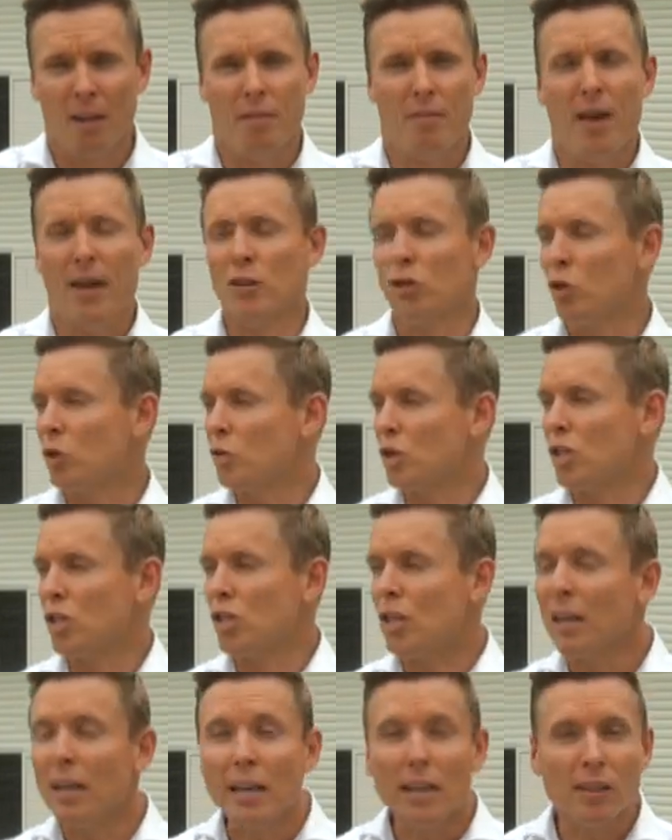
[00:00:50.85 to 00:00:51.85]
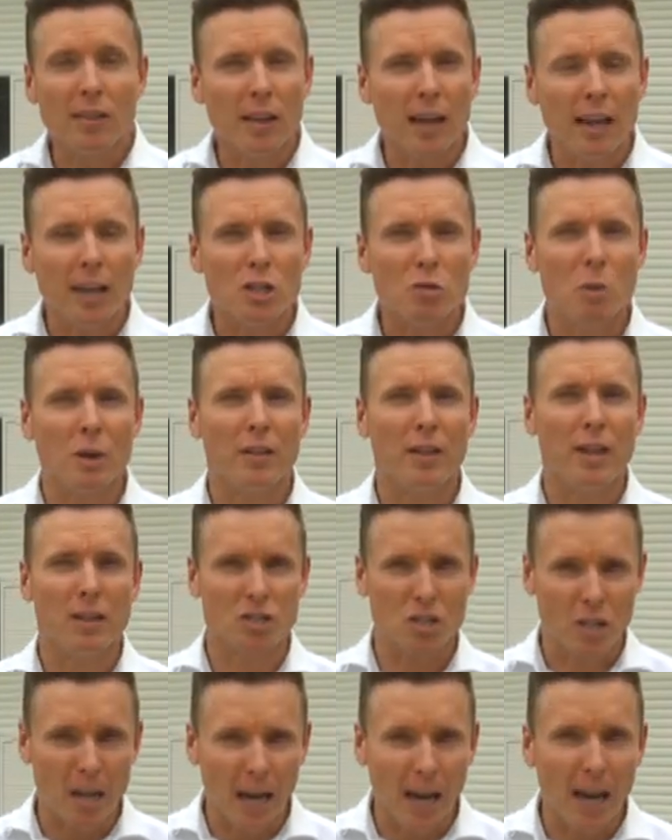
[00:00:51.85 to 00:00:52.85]
They do silly things when they're
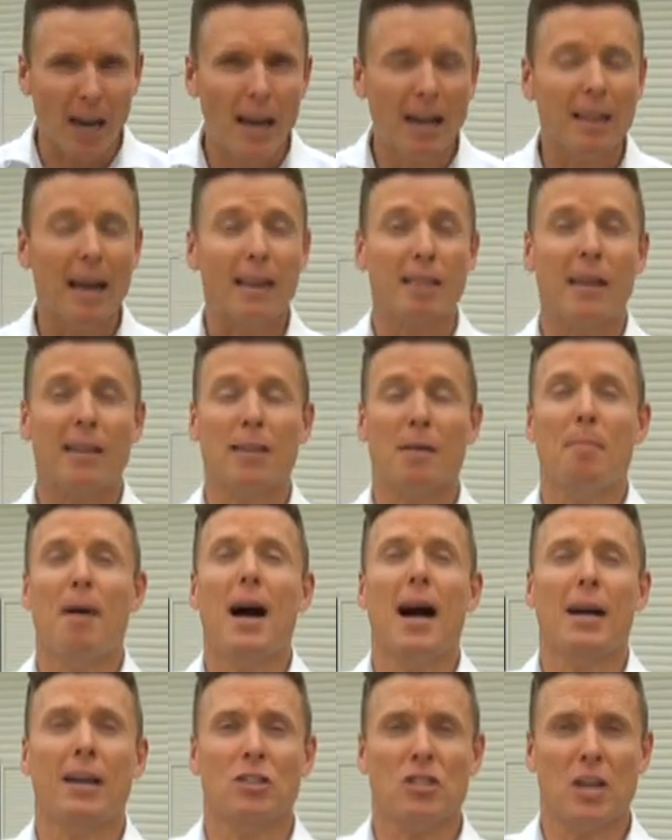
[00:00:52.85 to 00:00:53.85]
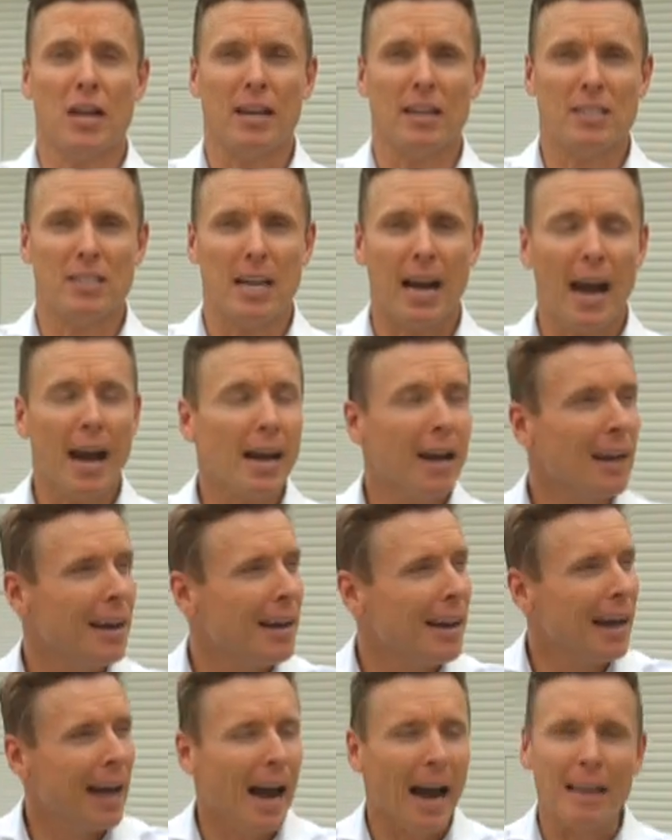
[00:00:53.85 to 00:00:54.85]
scared. They think the market's going to tank,
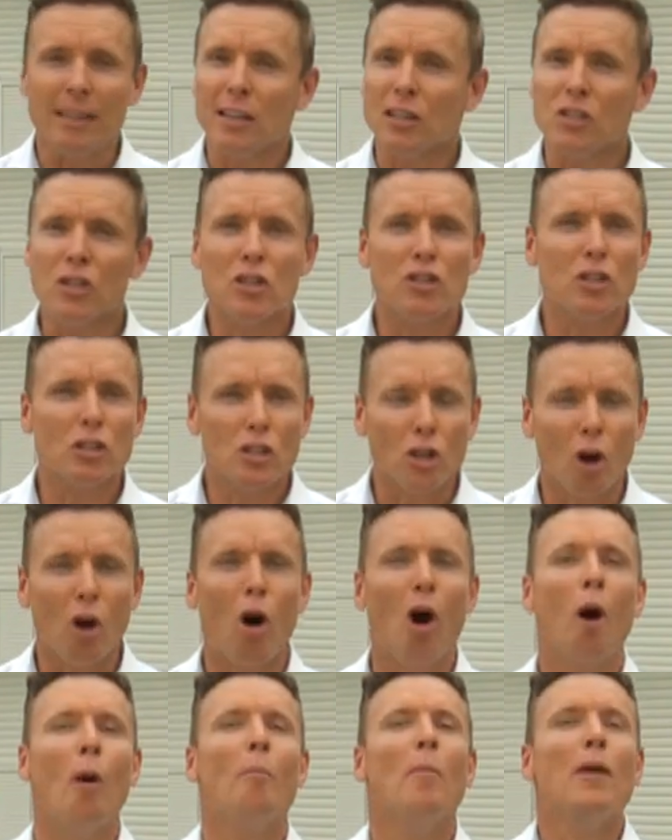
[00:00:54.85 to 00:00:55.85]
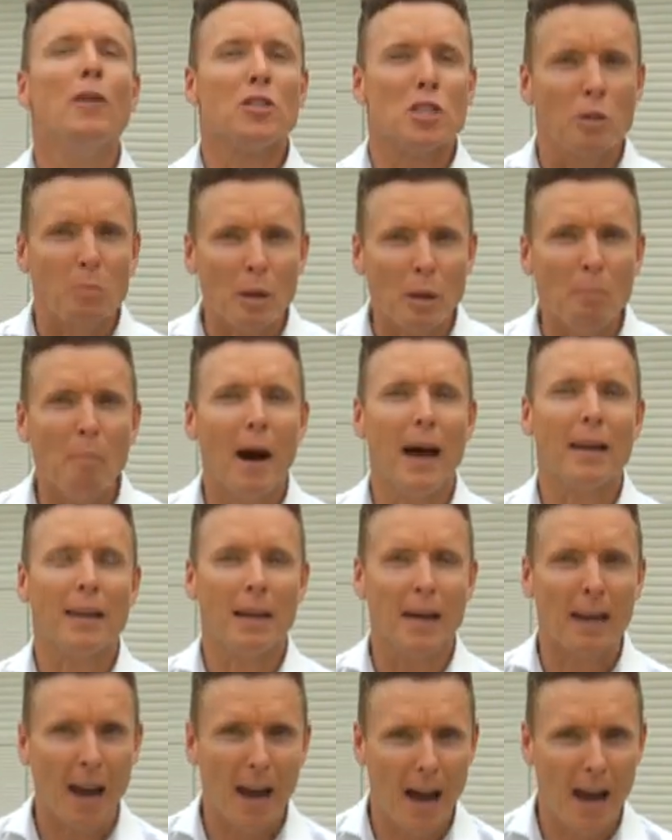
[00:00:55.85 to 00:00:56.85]
and this is the time to be
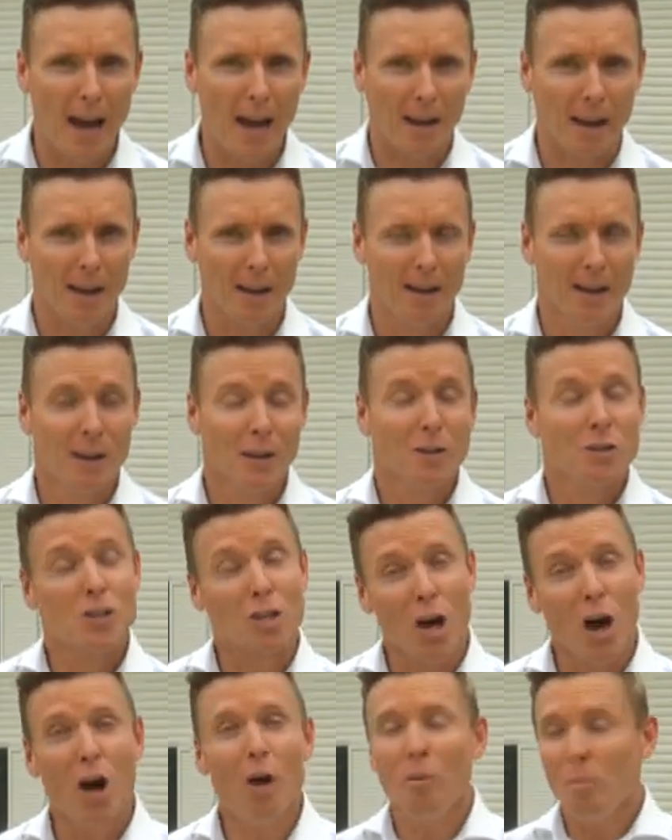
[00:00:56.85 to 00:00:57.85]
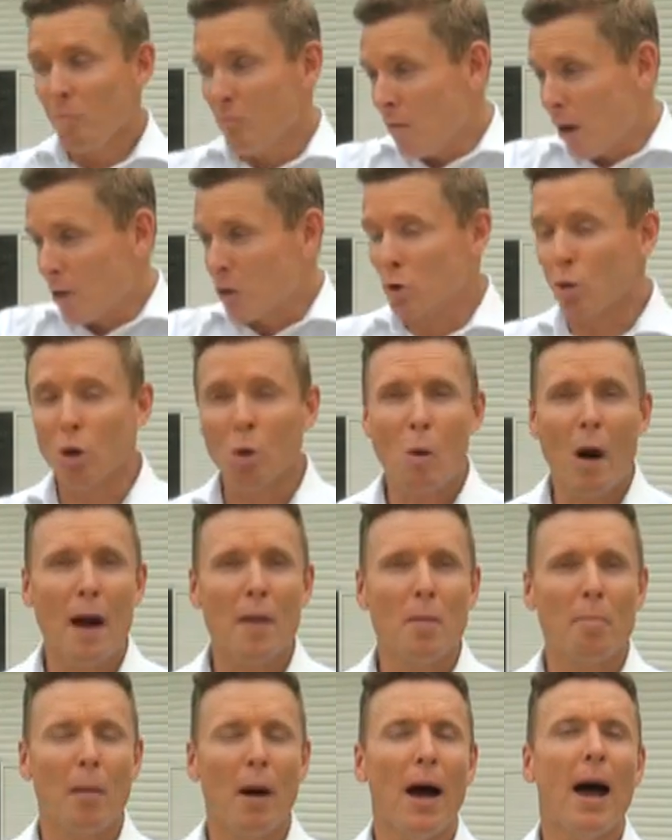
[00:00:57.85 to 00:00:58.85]
making hay. So I took away
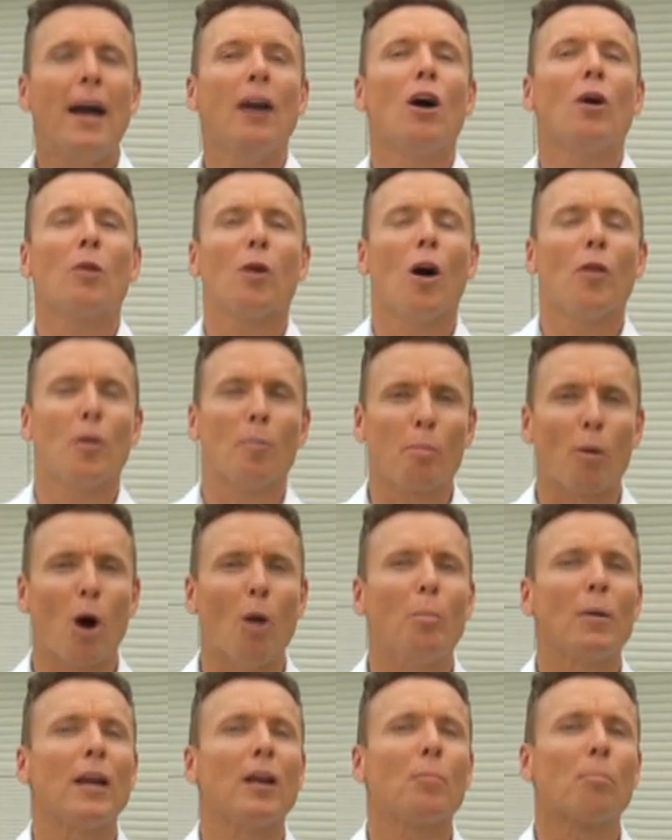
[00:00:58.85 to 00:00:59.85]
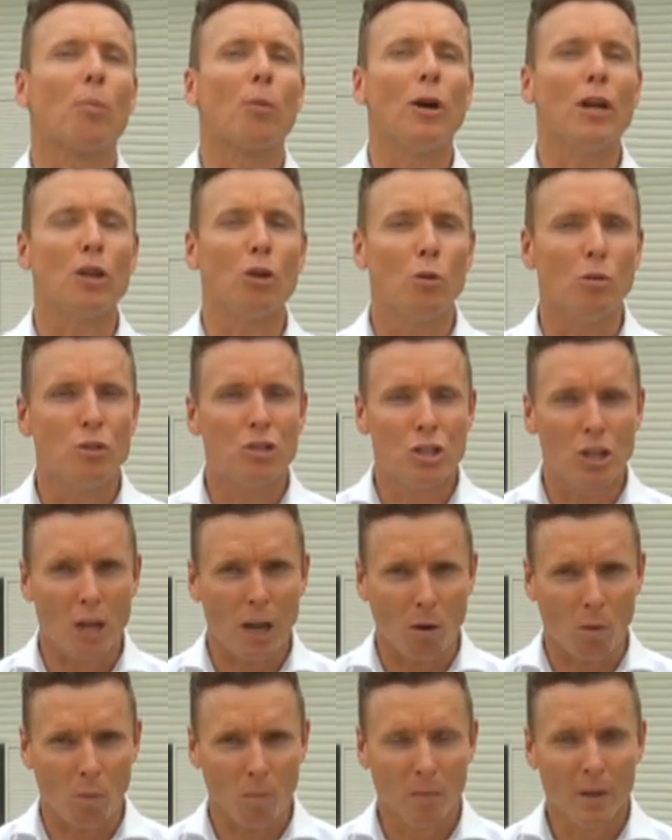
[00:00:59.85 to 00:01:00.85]
the pain. I've got the property at a pretty good
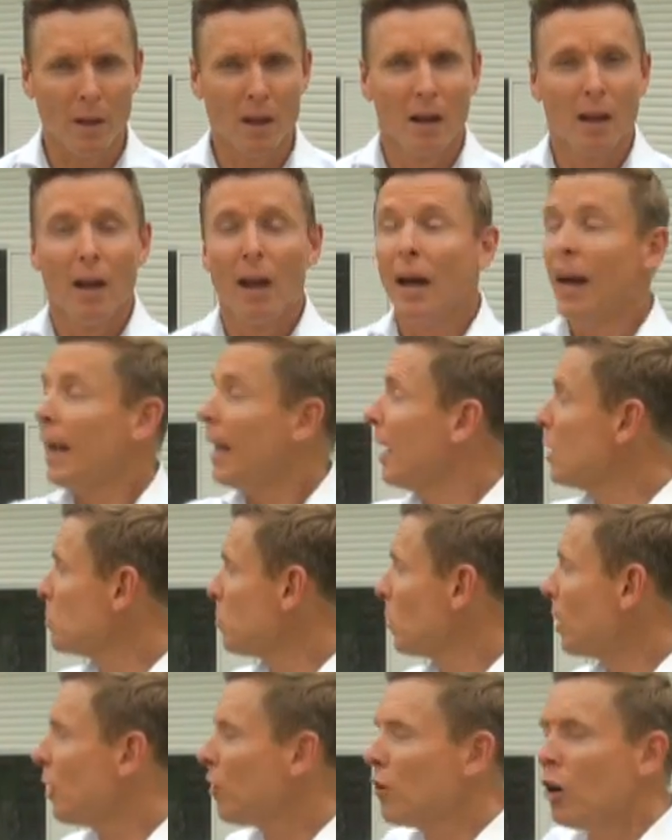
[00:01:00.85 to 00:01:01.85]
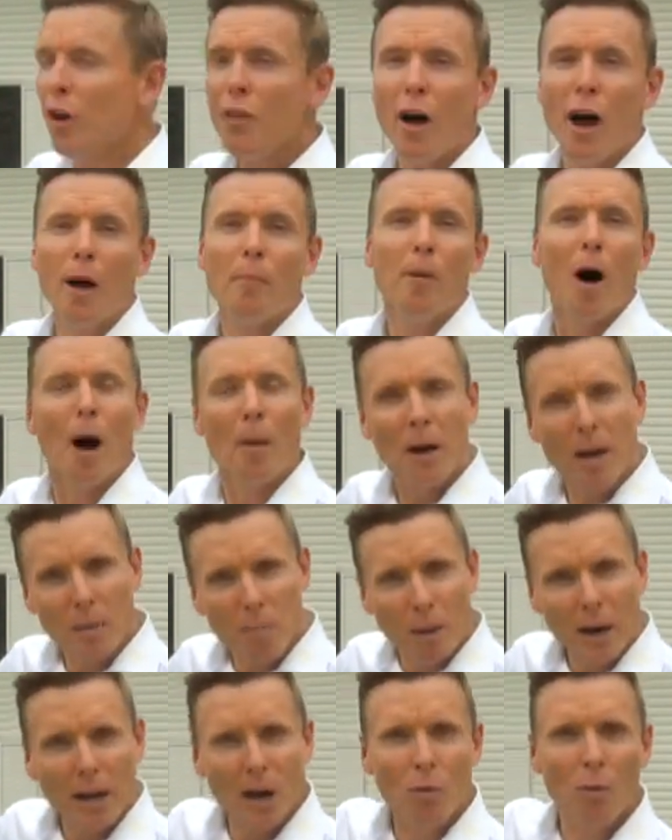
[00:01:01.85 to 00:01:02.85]
deal. Here's what I'm going to do though. I'm going to
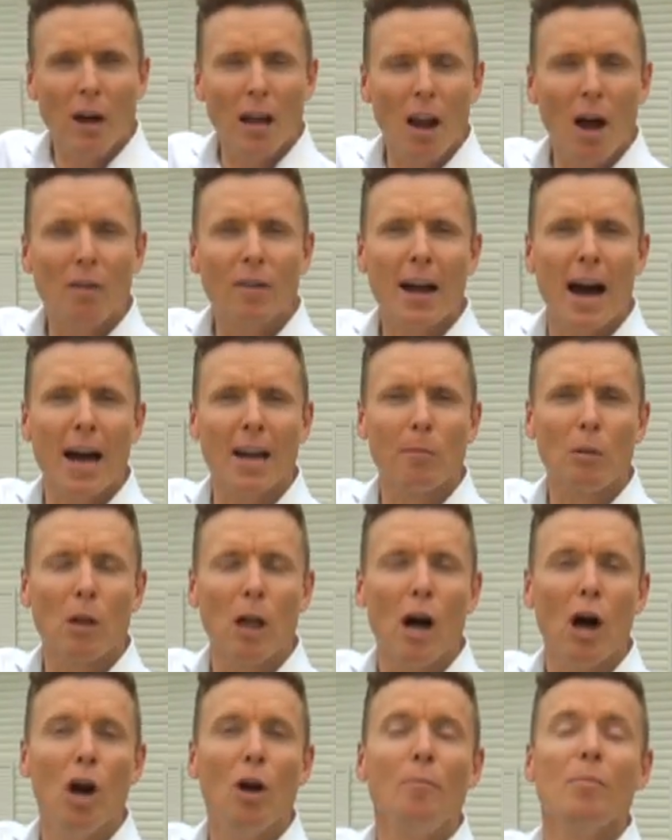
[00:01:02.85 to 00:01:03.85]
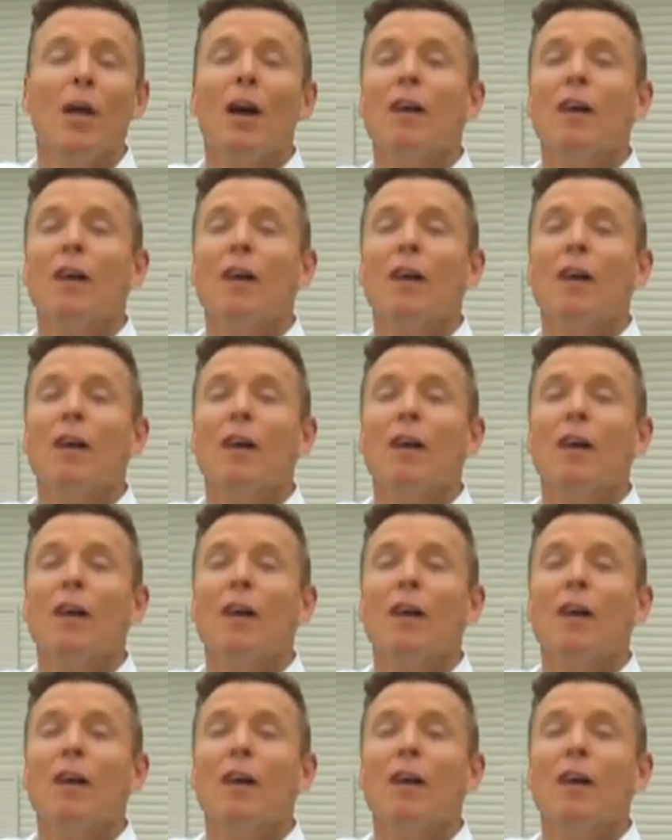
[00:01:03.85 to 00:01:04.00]
bring in a relocatable home